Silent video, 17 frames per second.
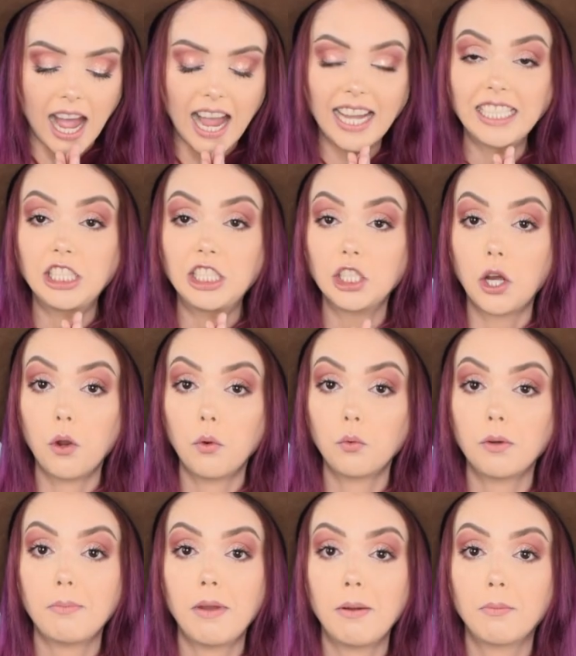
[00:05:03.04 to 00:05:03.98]
I don't
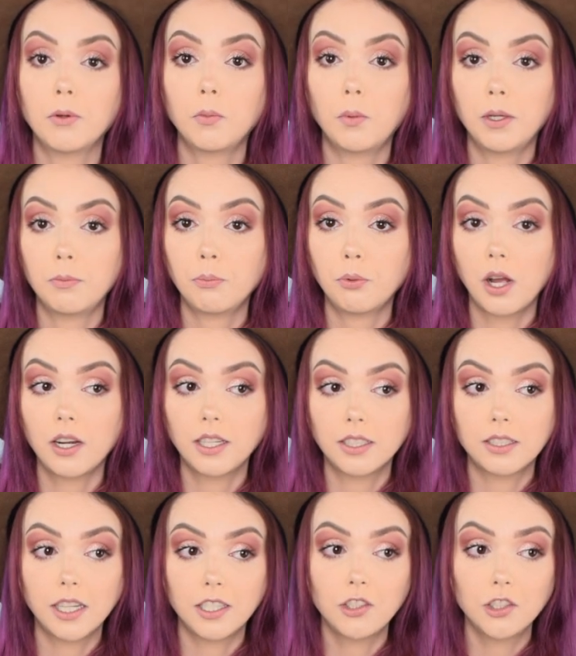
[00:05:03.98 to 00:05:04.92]
remember what
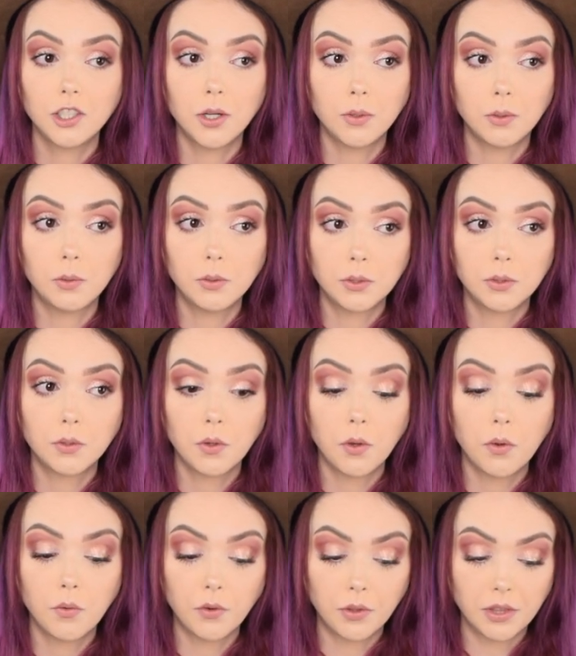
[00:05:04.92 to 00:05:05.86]
product I chose
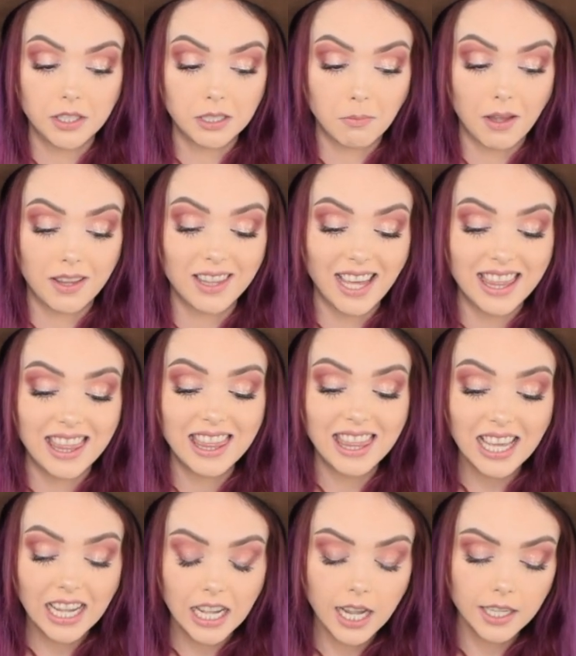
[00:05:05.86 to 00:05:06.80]
for this month. I
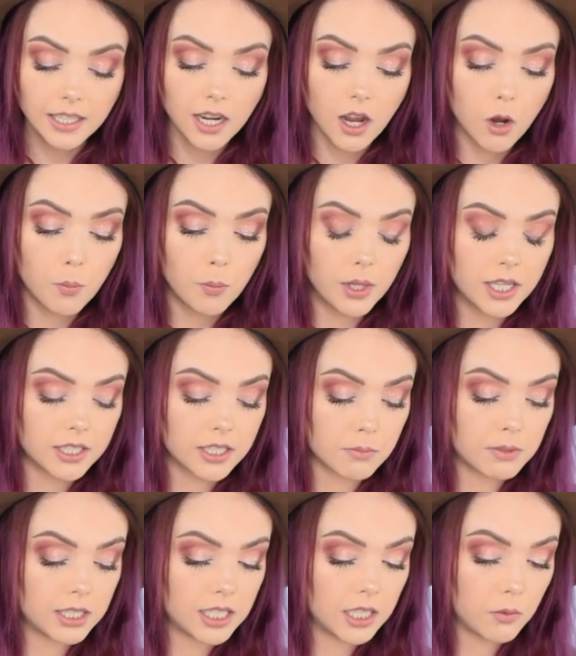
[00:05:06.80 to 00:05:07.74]
think I know because
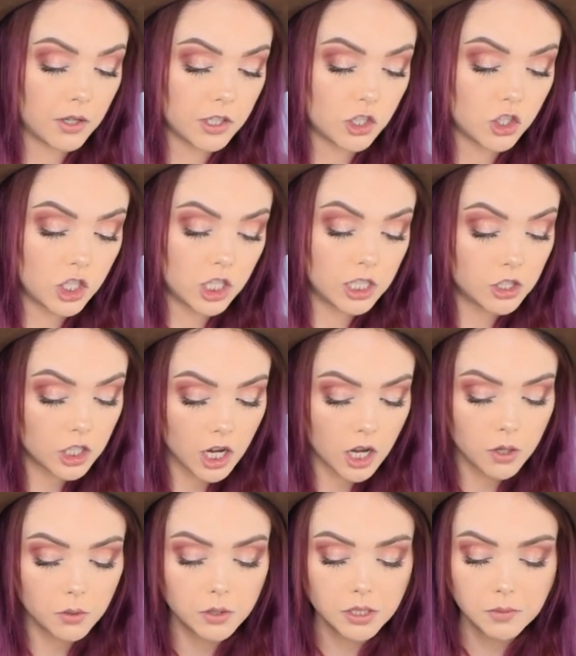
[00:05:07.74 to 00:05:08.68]
I'm seeing what she
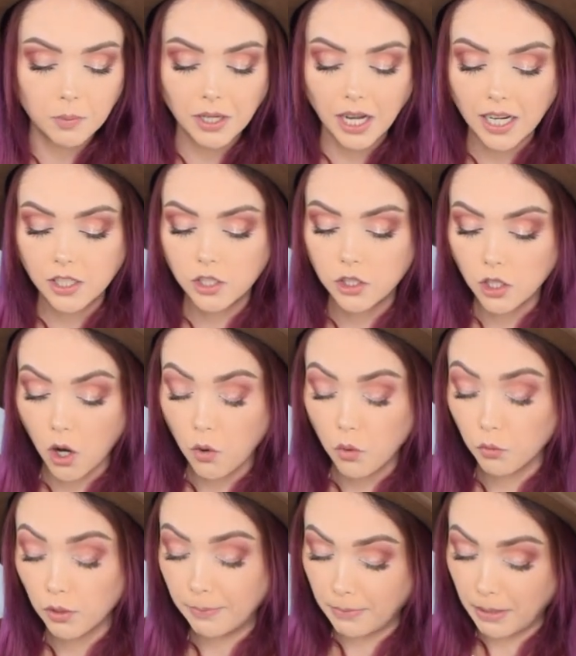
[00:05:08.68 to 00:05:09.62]
chose, but I
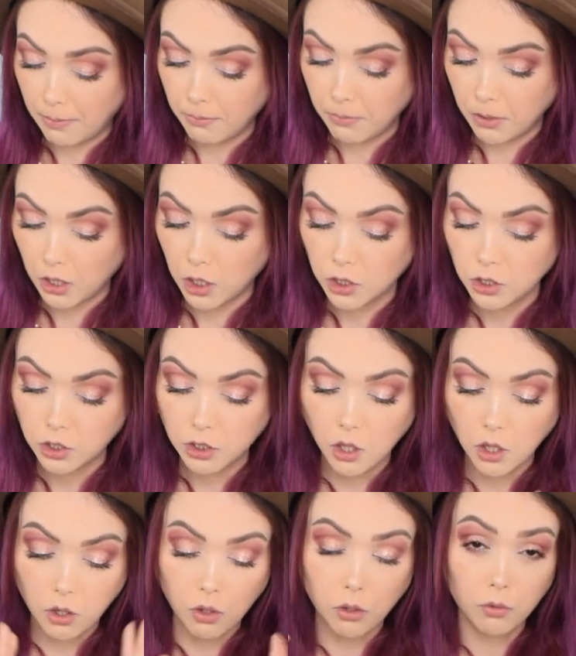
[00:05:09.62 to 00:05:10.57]
don't remember.
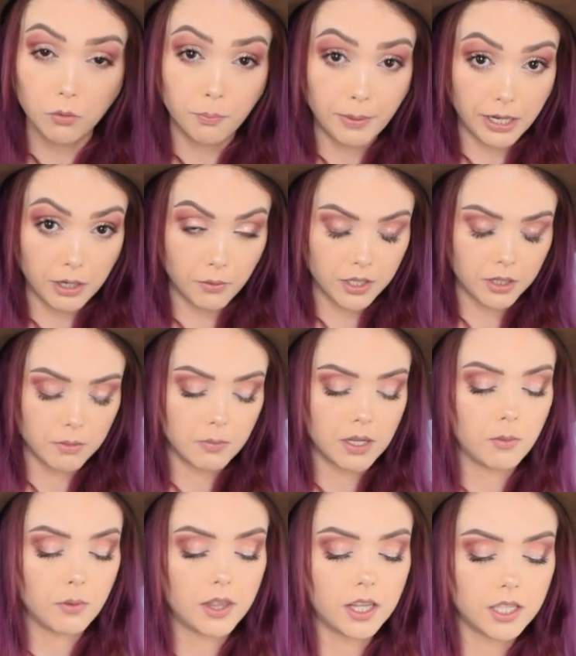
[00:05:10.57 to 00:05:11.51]
So bear with
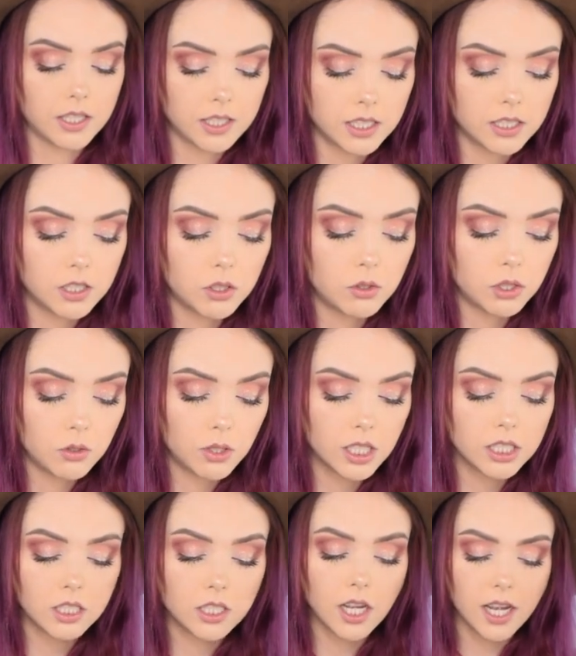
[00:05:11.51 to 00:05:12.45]
me with this because you do
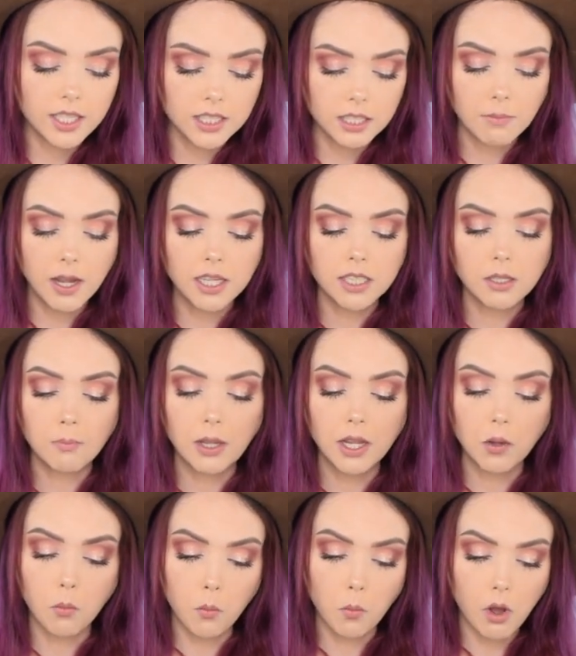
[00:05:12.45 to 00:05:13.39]
get to customize and
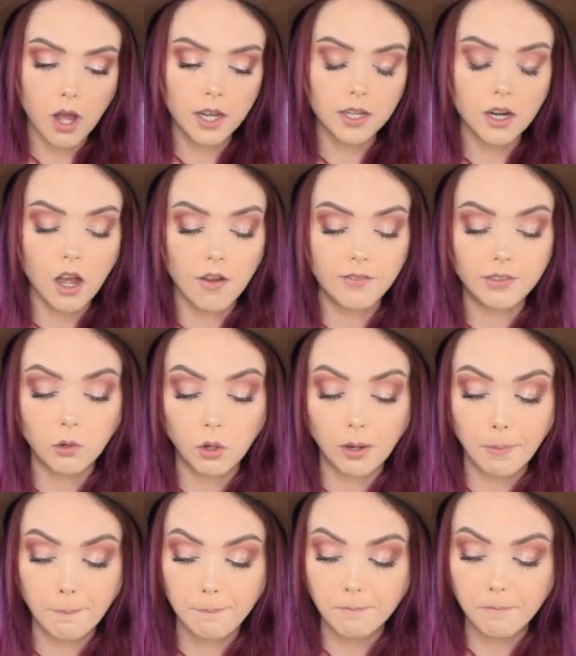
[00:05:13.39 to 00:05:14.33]
pick one of
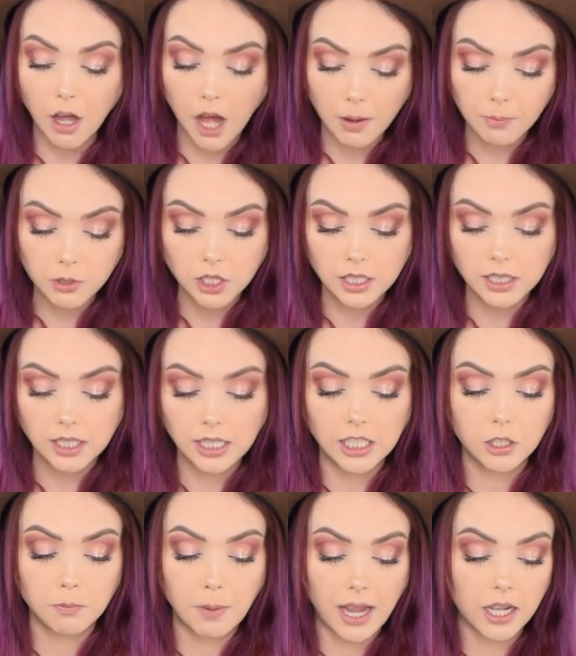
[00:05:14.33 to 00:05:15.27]
your options in
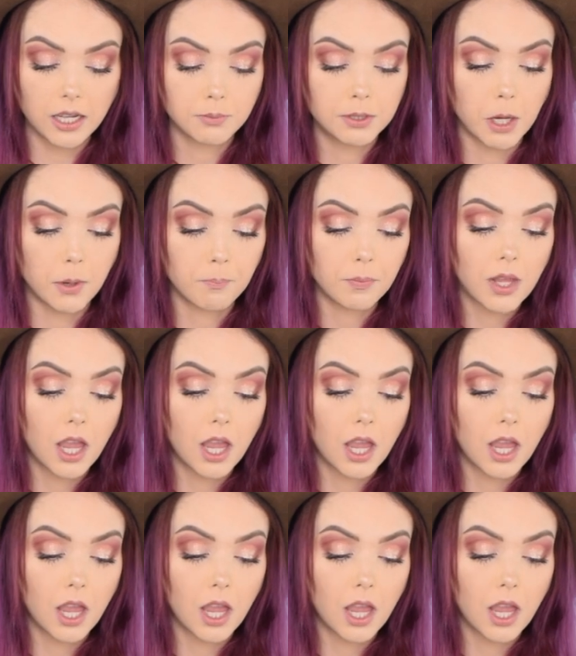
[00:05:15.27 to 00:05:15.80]
each bag. So